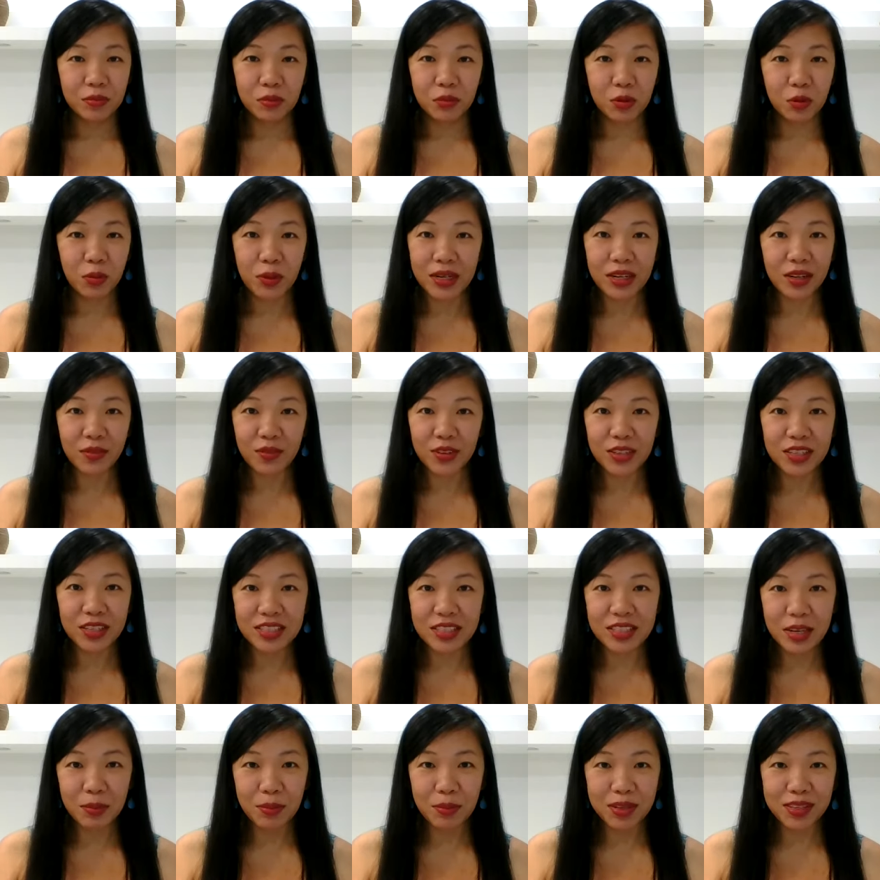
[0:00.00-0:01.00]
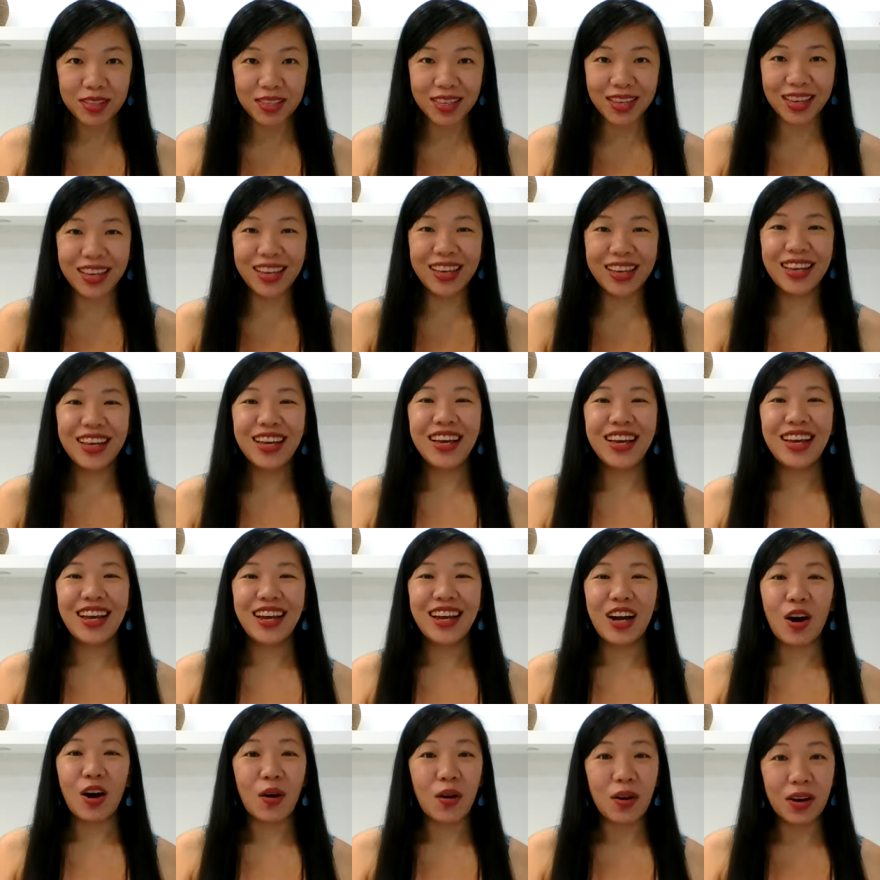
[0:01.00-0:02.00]
Whatever his name is.
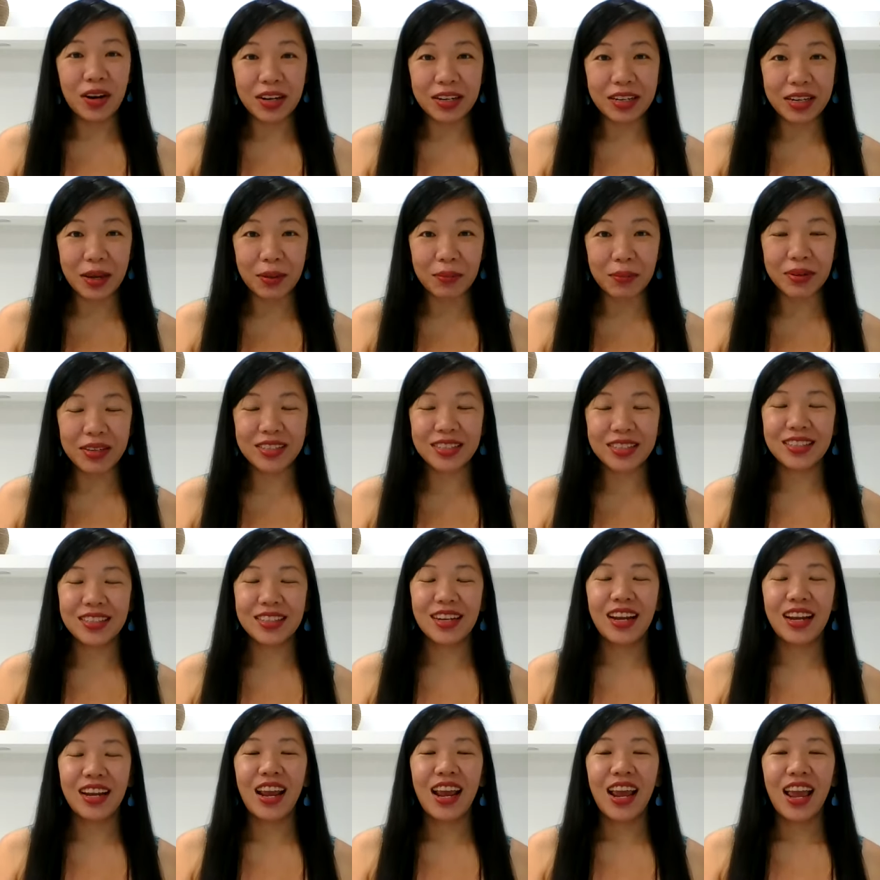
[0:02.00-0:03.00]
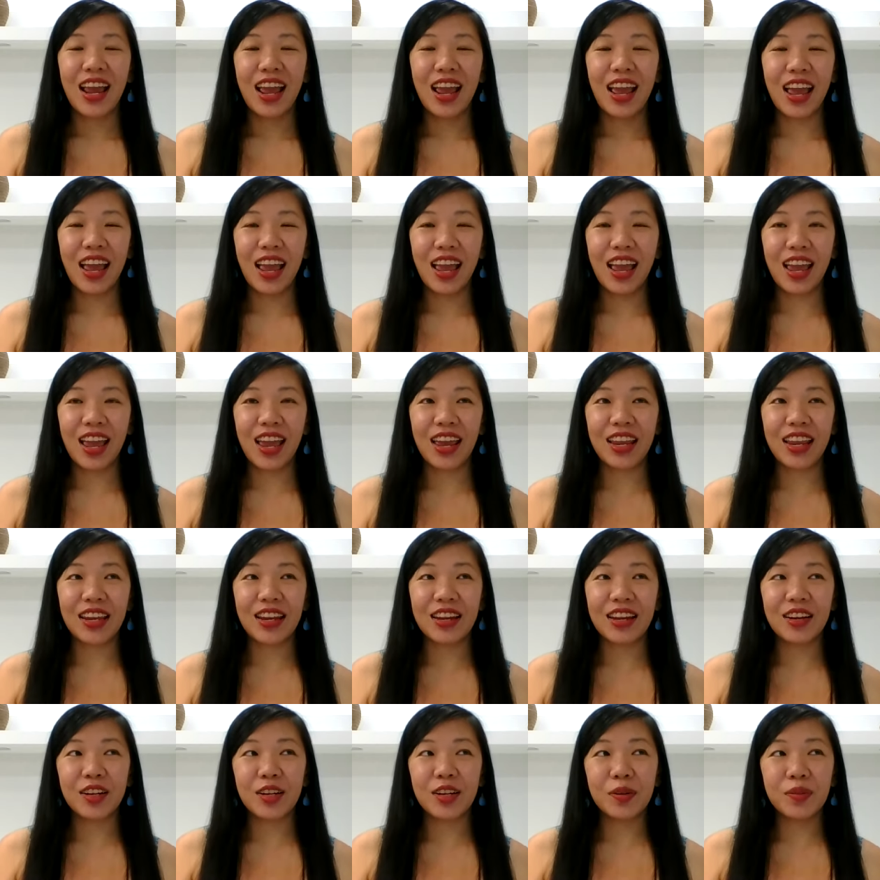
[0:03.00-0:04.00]
Or her name is,
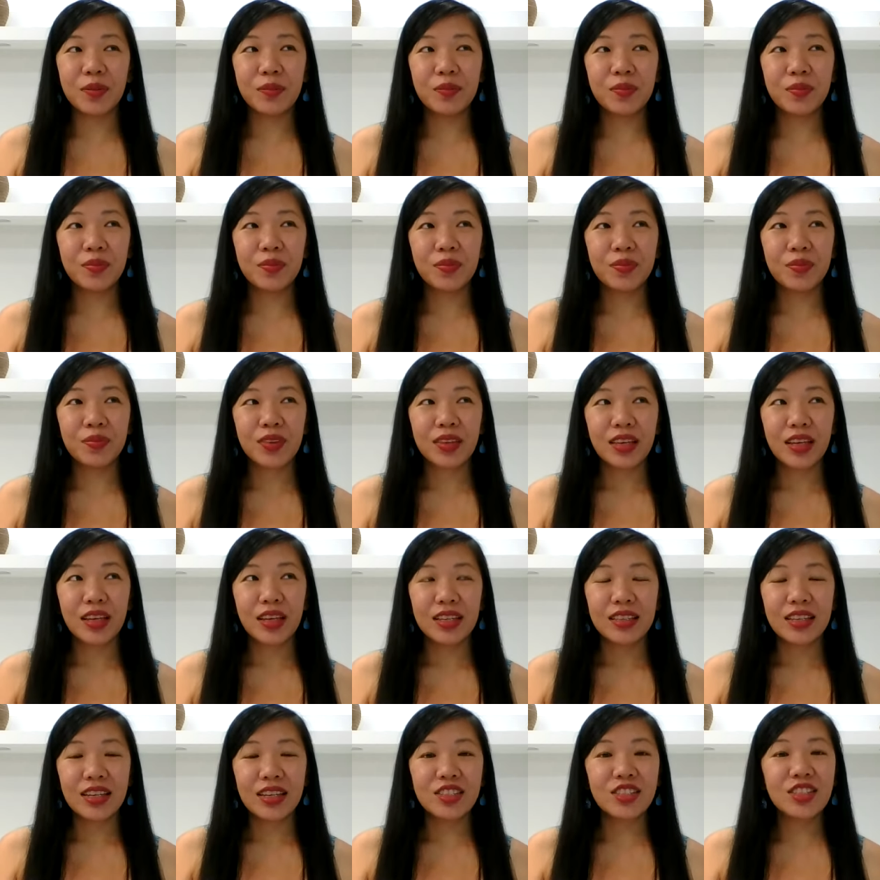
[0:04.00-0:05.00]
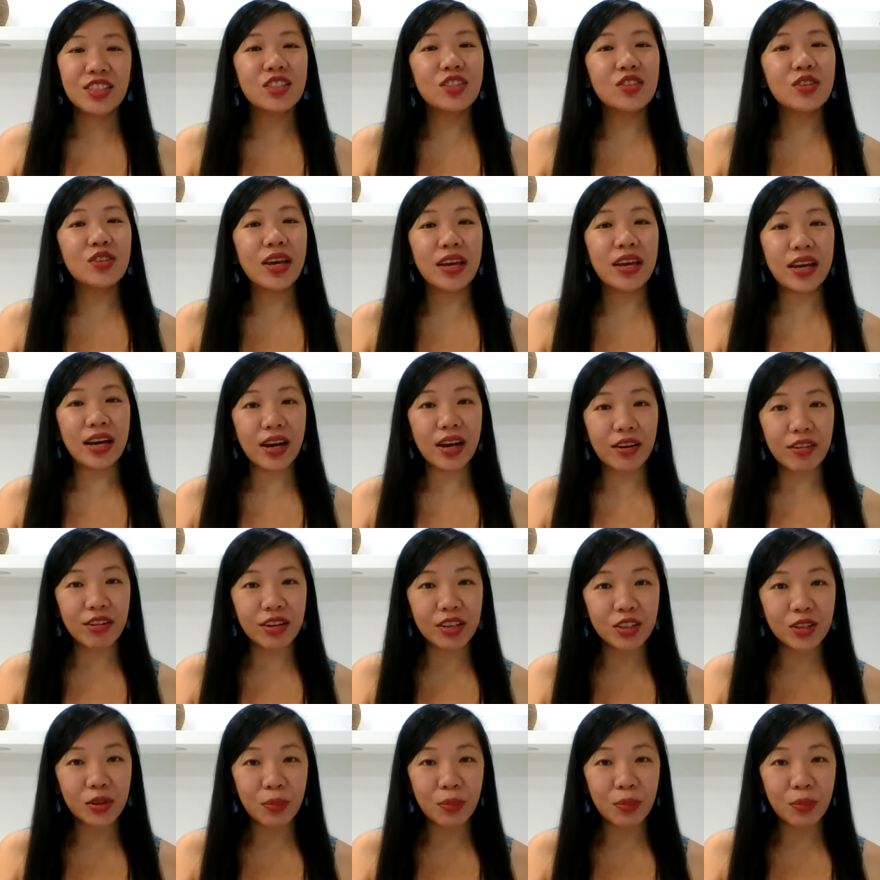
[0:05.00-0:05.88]
and That's just to encourage